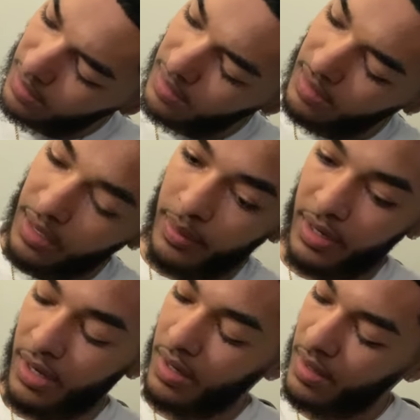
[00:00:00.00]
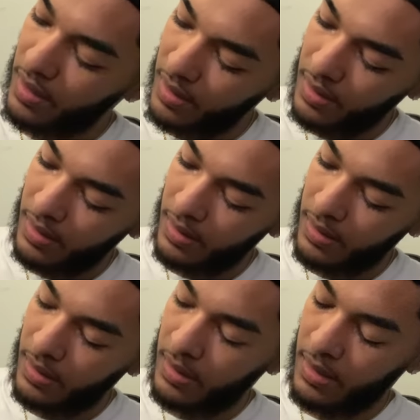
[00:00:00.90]
There we go.
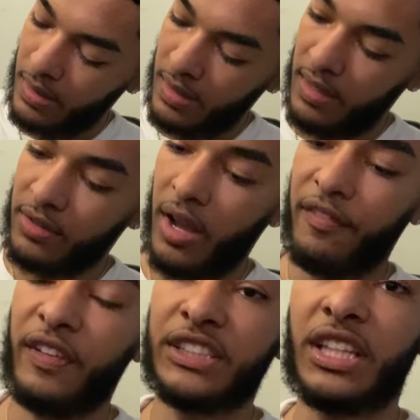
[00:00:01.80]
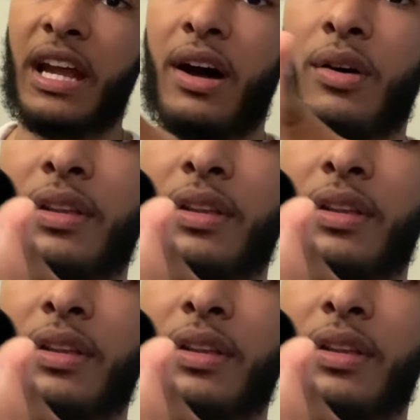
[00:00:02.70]
So I fished it out.